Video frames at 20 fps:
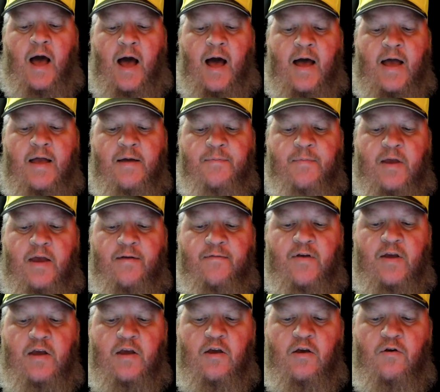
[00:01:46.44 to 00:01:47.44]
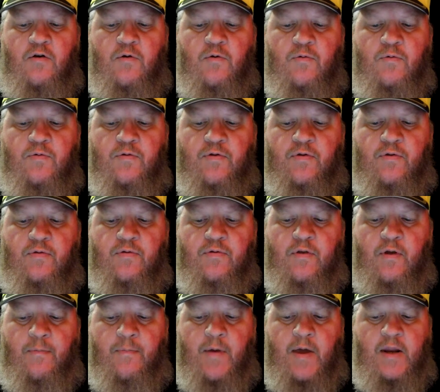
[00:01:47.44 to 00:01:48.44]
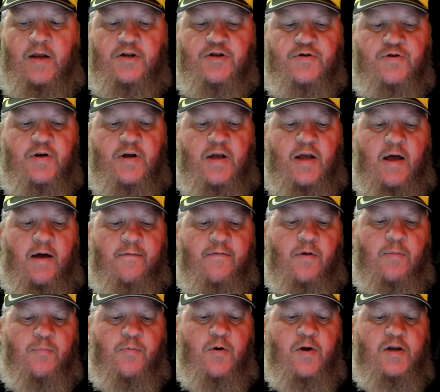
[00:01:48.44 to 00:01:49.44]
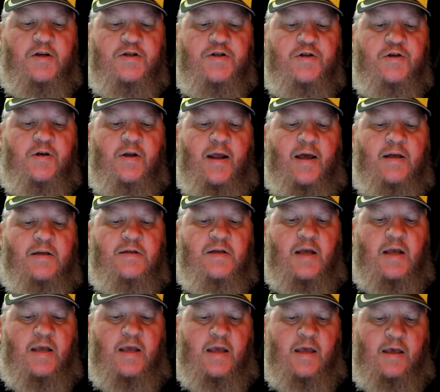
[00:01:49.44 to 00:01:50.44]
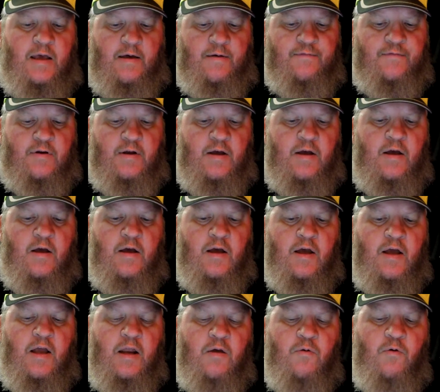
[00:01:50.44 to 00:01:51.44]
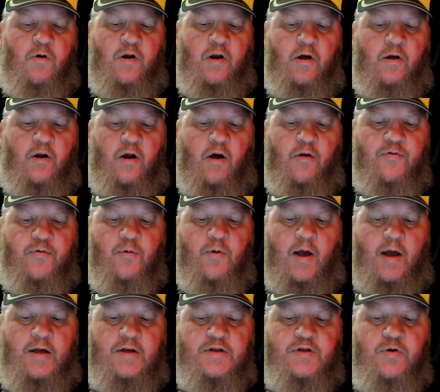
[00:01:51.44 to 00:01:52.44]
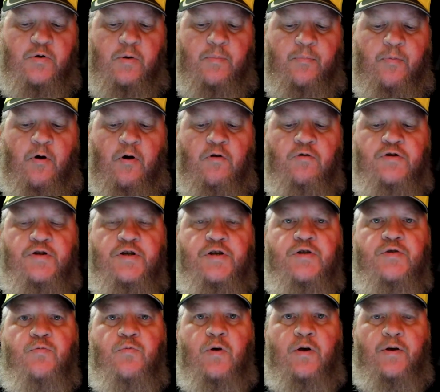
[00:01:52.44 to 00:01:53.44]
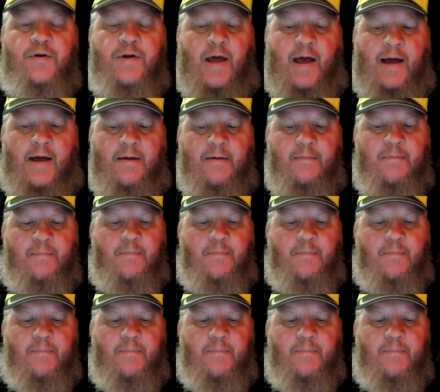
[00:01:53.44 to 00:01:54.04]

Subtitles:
I am giving you the ministry of the priesthood as a gift. Anyone unauthorized who approaches will die.